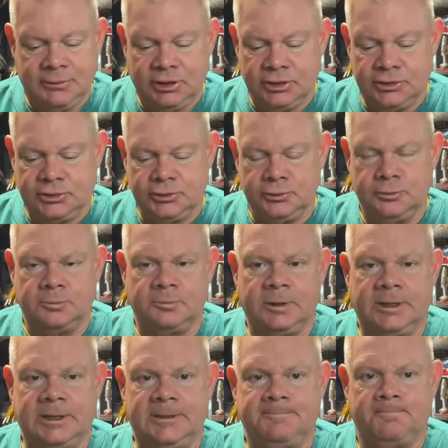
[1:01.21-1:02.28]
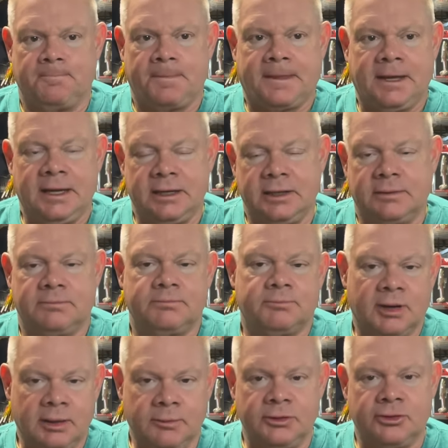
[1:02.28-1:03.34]
going to do, kind of
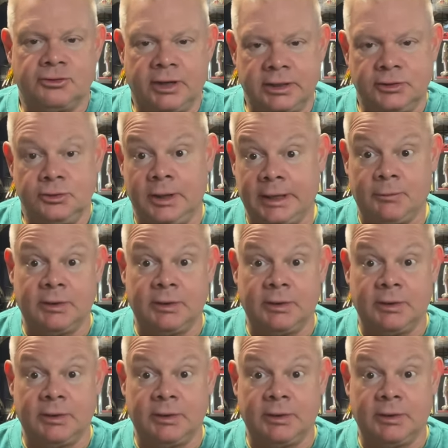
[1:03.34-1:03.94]
probably try to do like